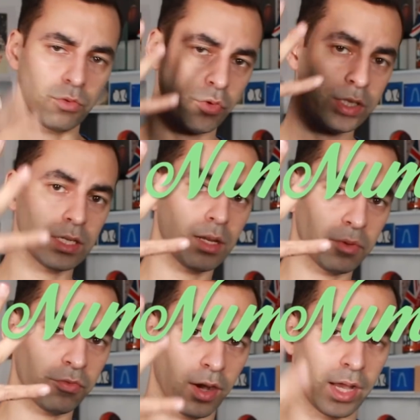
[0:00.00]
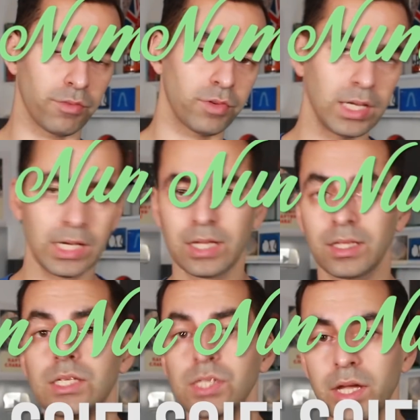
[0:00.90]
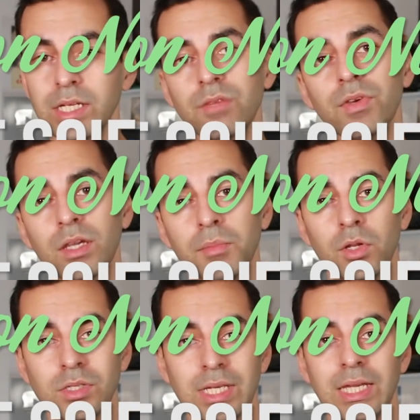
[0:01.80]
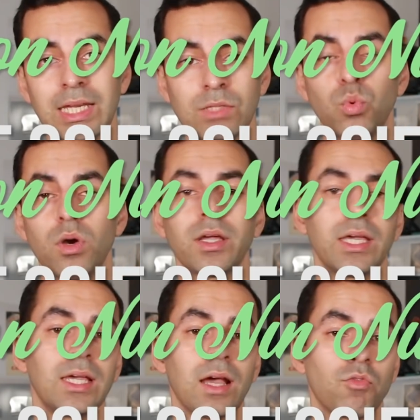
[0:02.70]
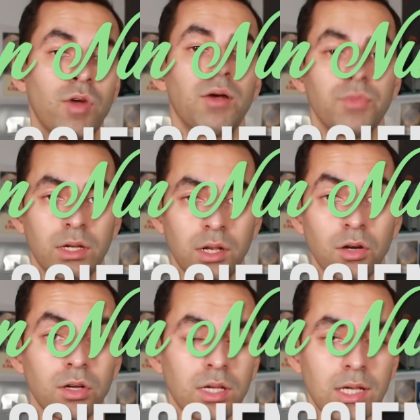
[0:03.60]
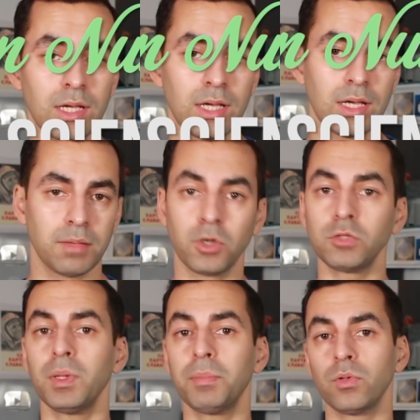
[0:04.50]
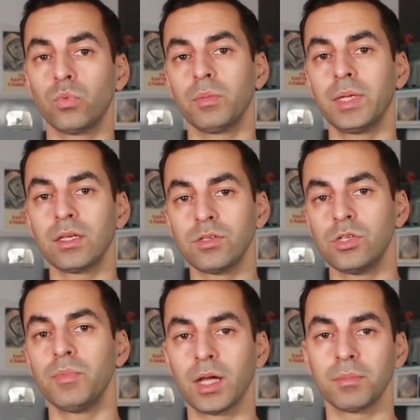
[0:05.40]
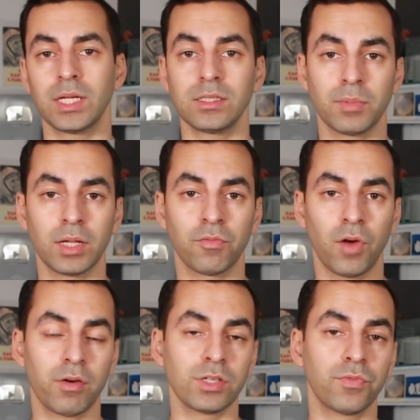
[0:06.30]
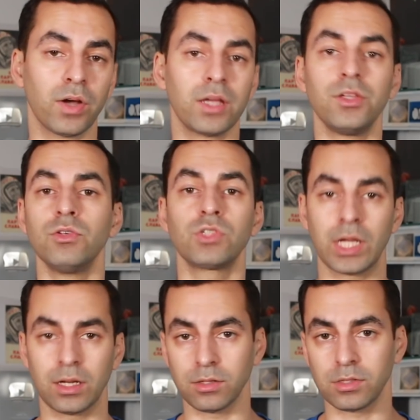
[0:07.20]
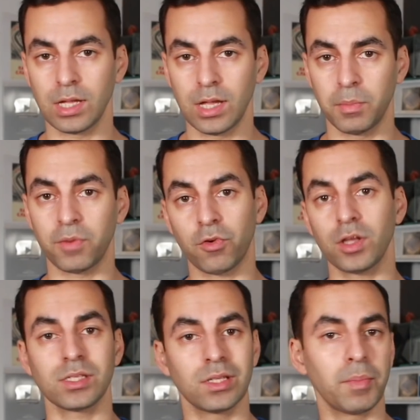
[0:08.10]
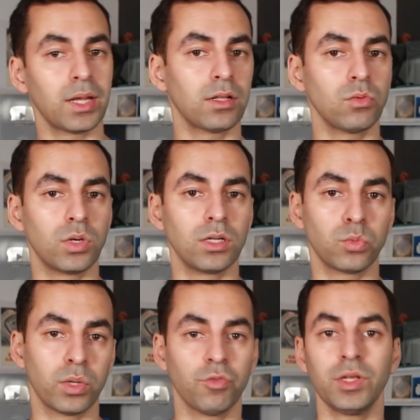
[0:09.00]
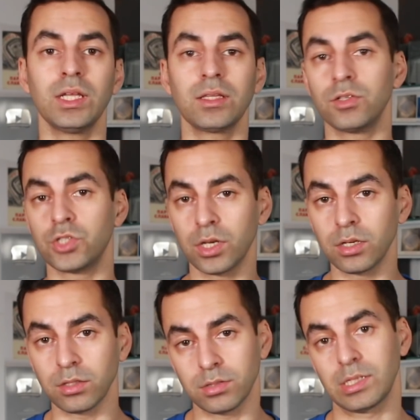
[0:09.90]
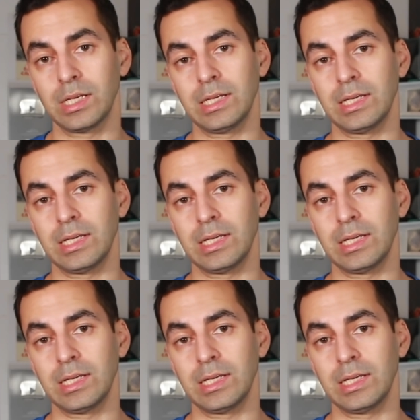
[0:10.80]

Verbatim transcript: Reason number five the scientific community is working around the clock. Most people will be consuming updates about the virus via news channels, but for us in the medical world, we're reading the journals.